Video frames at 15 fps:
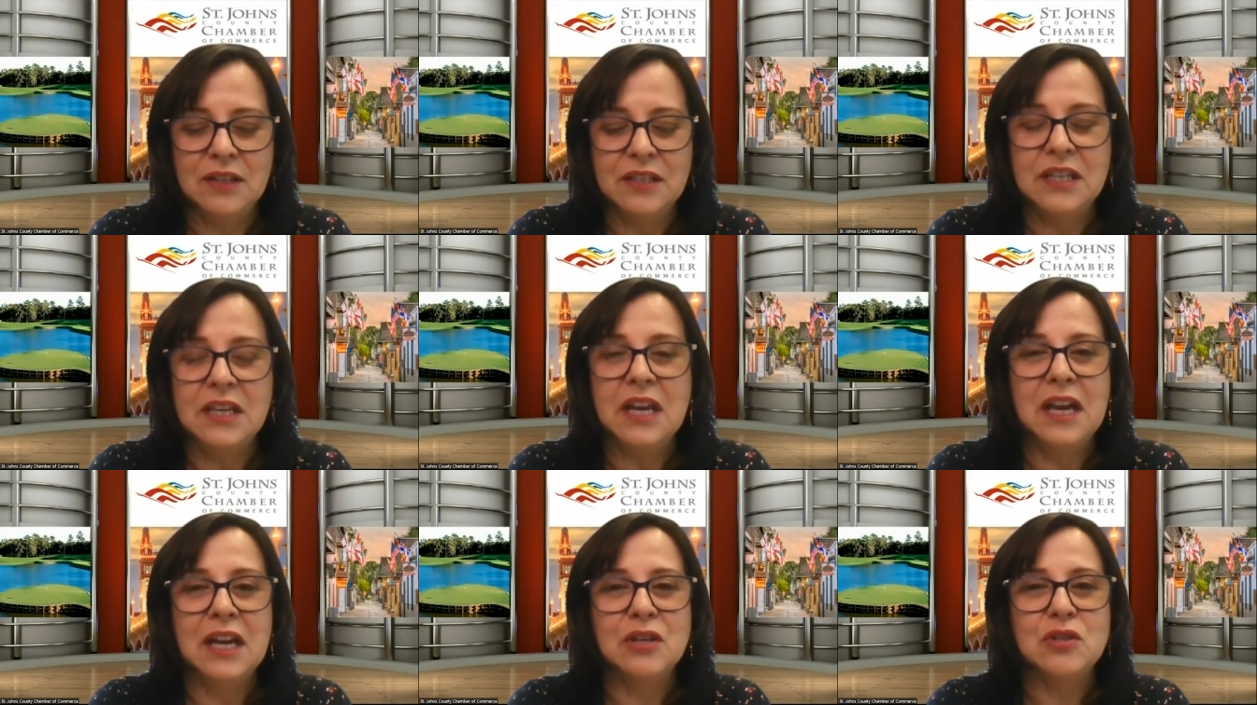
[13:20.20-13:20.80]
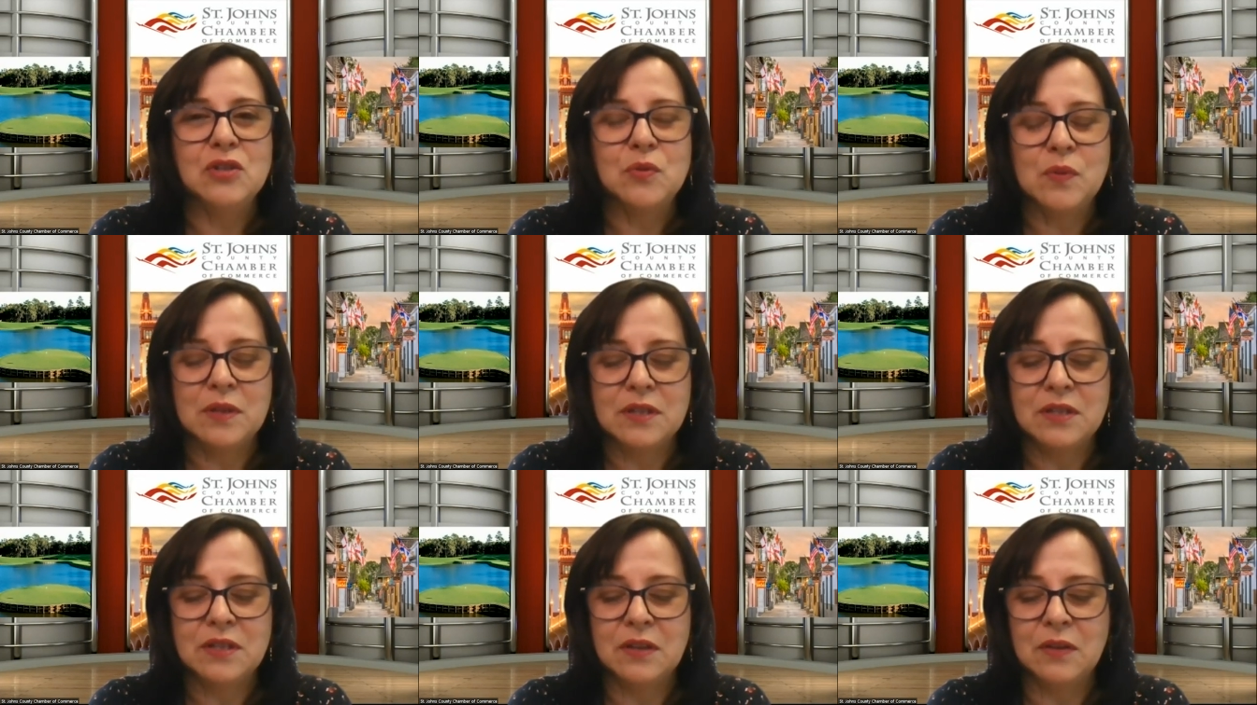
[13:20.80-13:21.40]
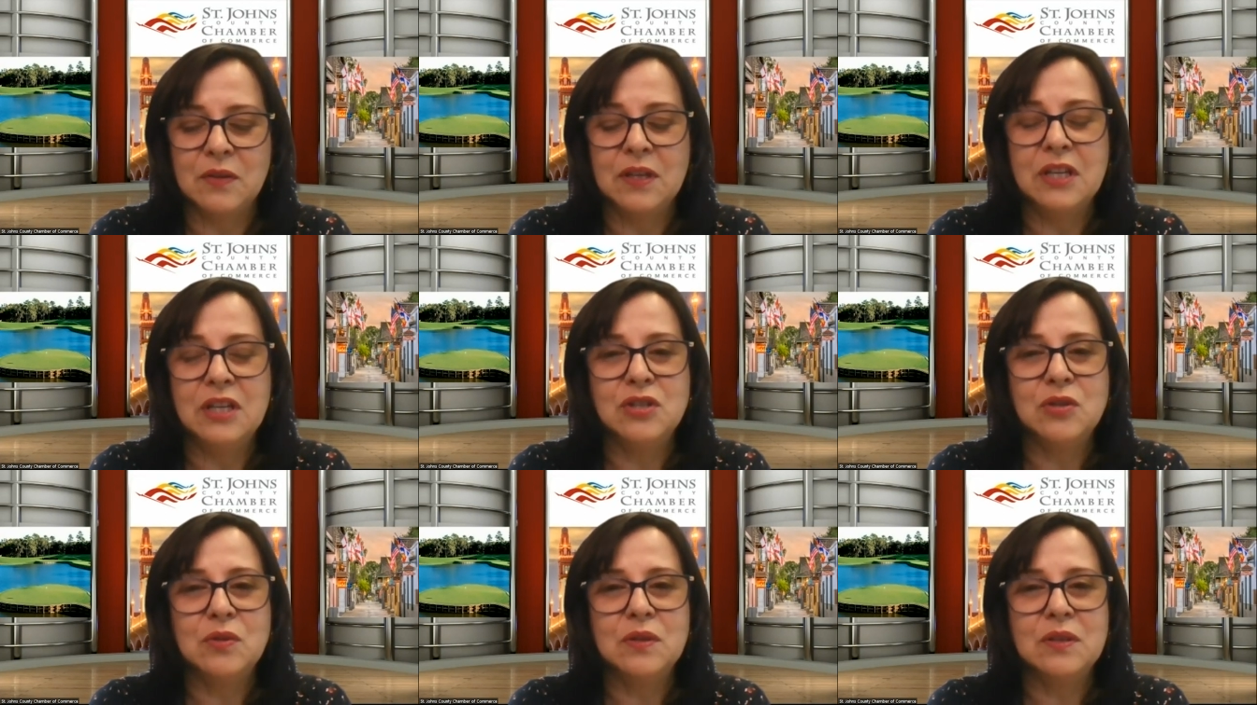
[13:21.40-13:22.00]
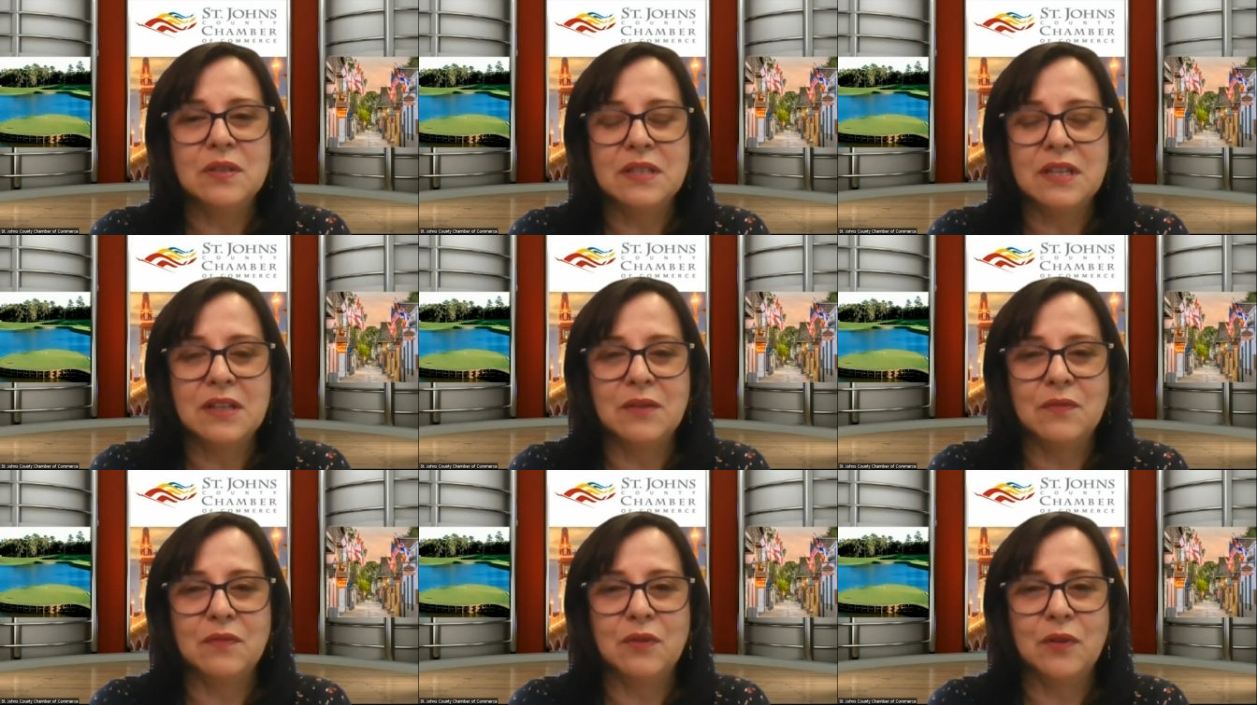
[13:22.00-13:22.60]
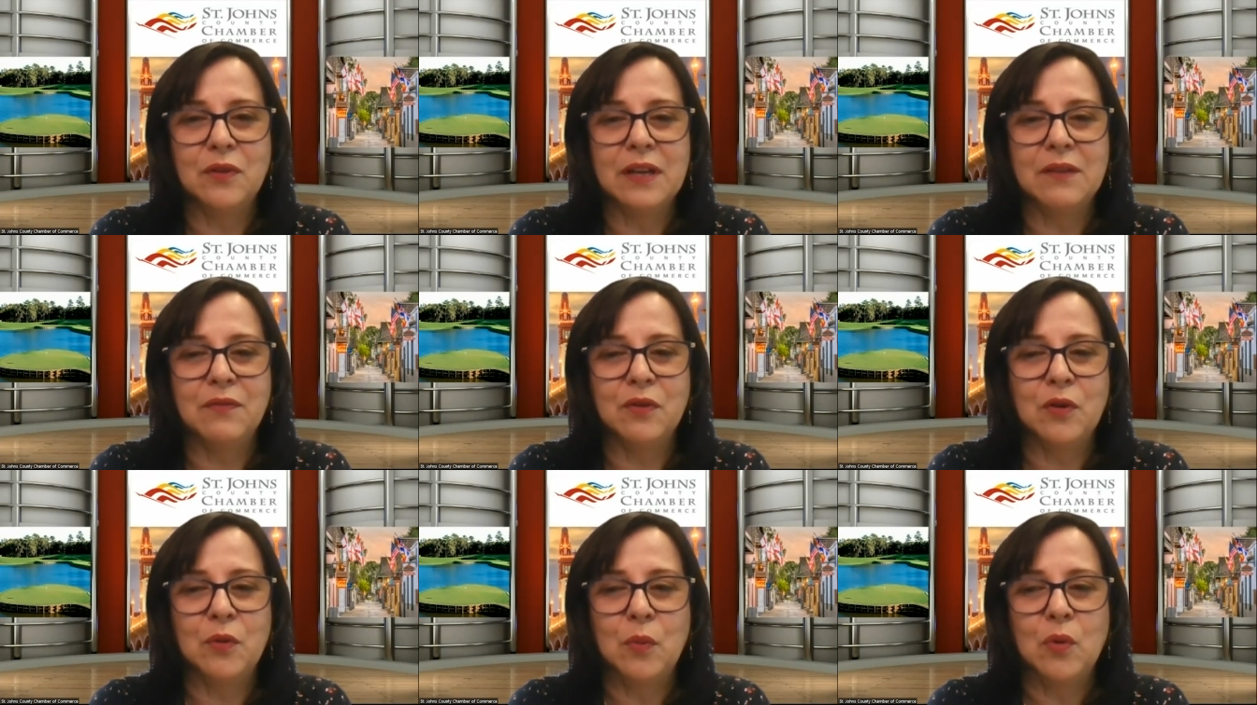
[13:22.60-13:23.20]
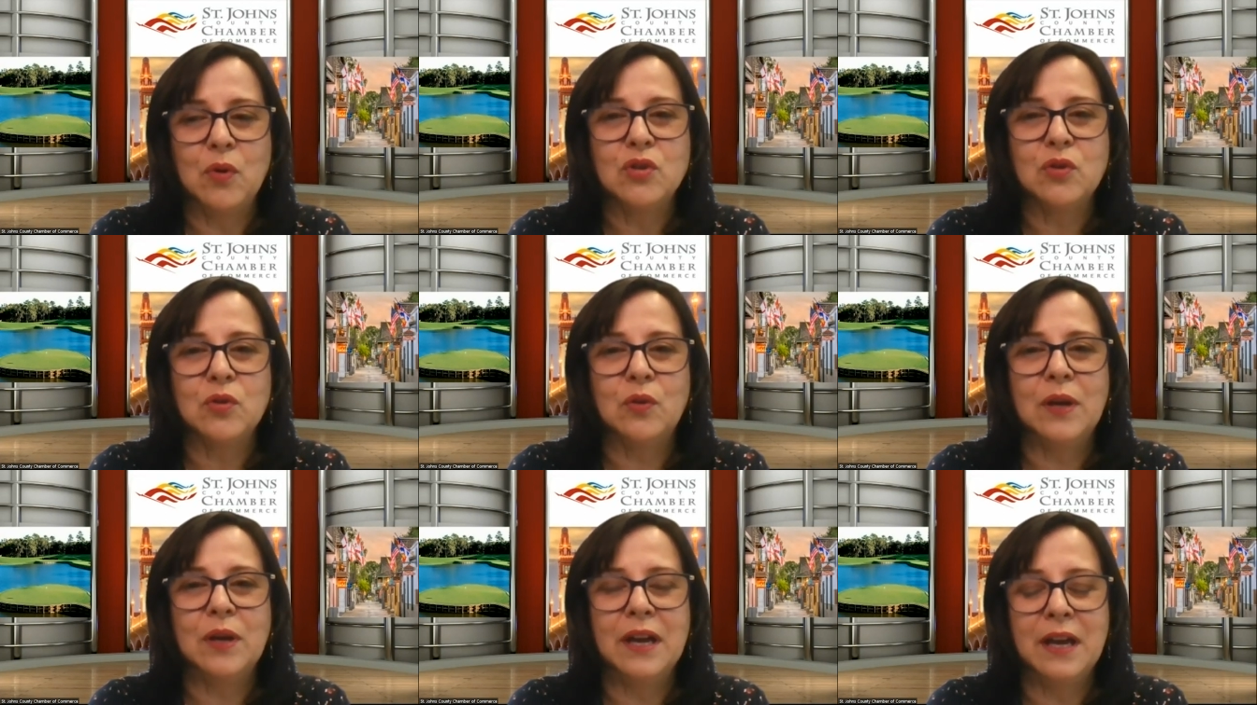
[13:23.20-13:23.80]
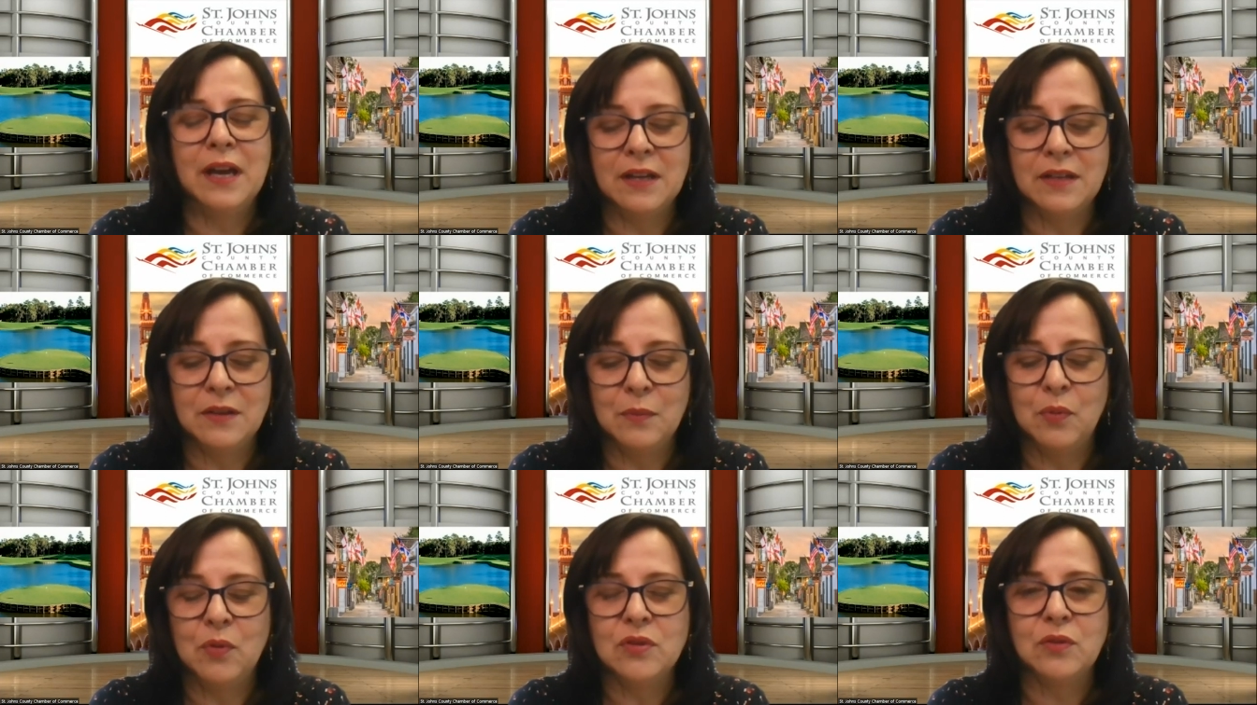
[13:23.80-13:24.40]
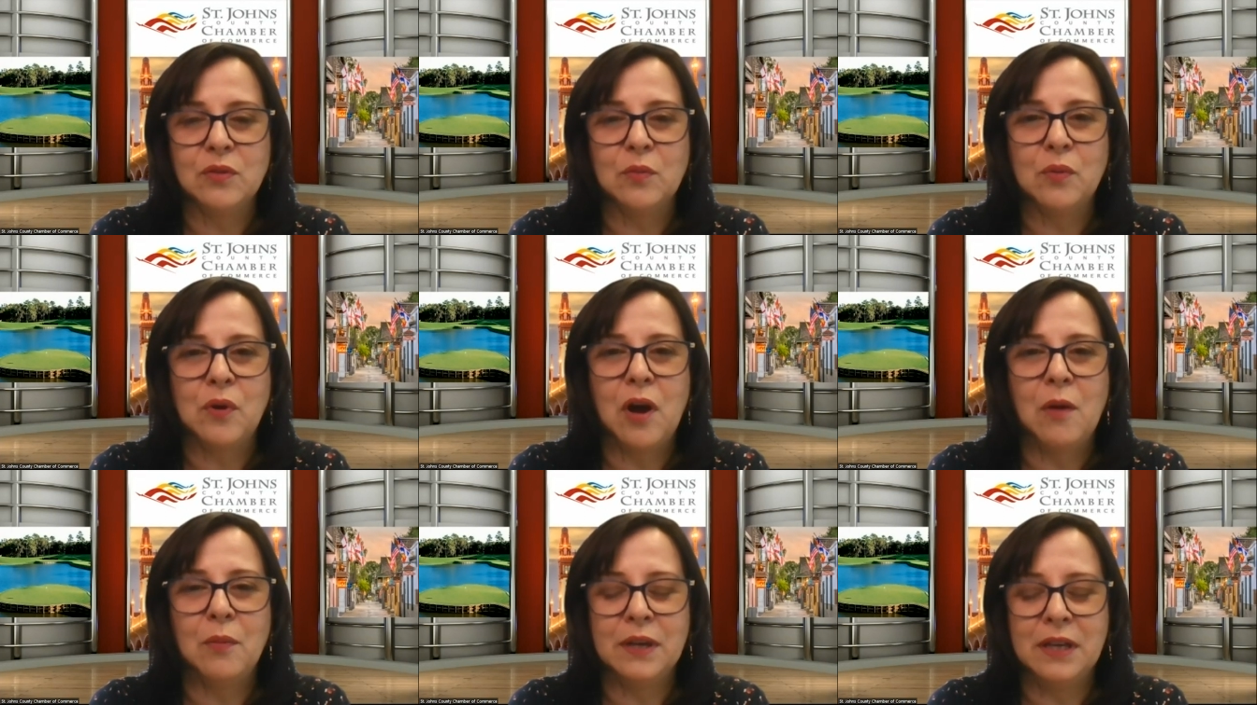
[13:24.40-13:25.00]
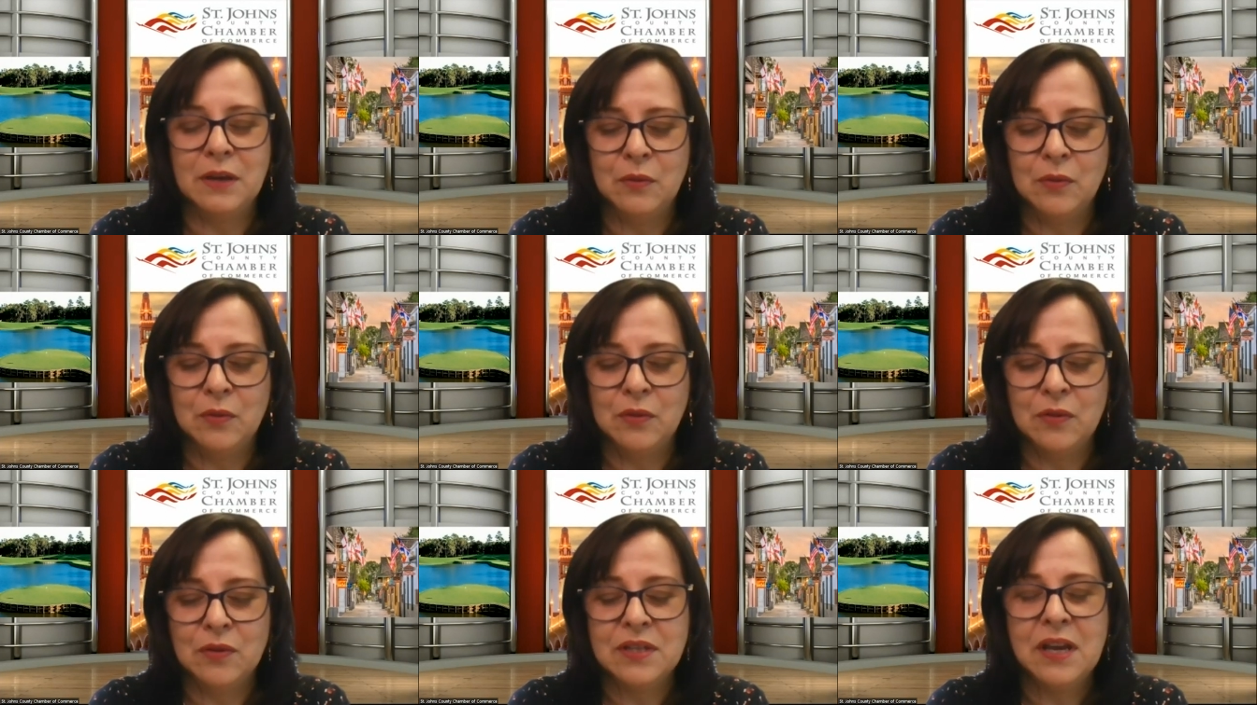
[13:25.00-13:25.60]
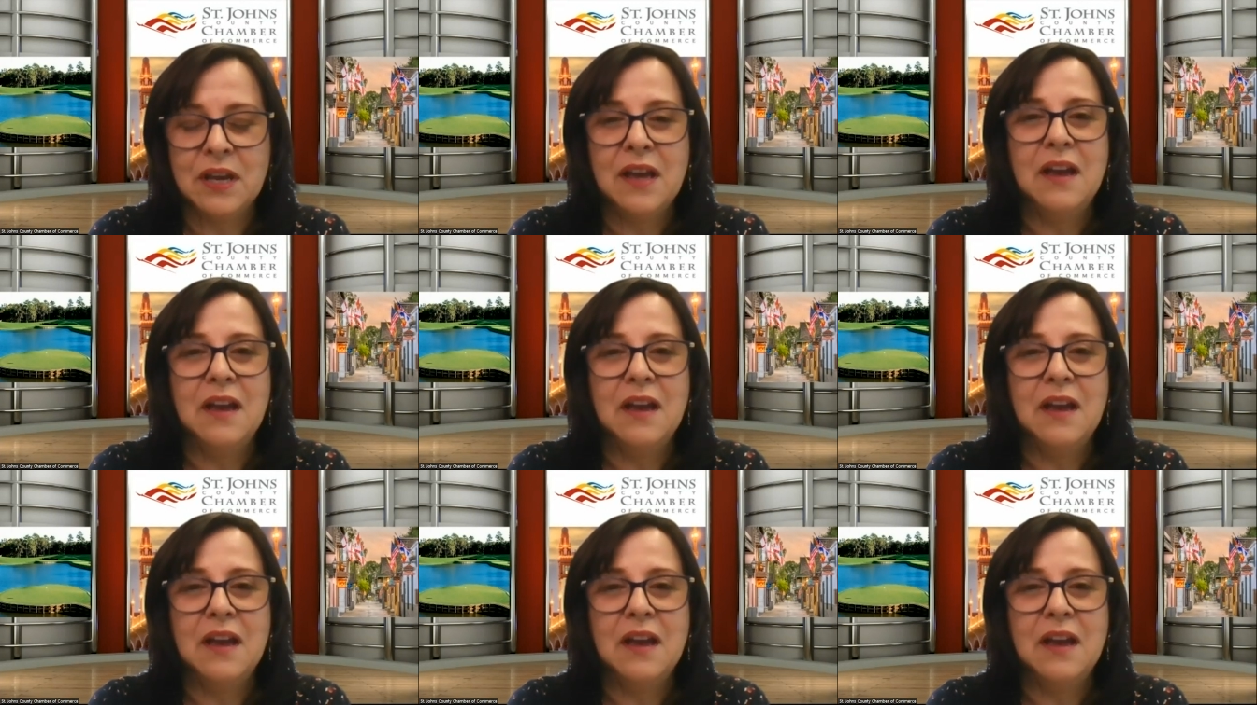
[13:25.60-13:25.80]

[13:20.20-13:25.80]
the insurance uh, issue in the state of Florida for commercial and personal property owners.